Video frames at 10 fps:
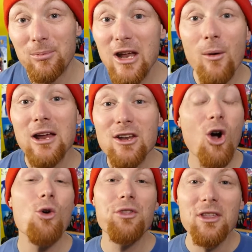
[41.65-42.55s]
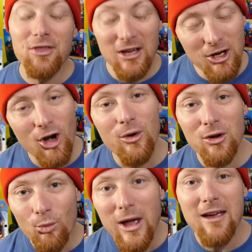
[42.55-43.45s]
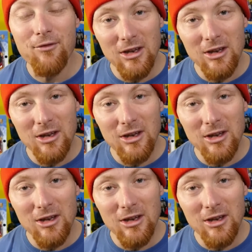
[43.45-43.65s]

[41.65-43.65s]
Now I know that the current wave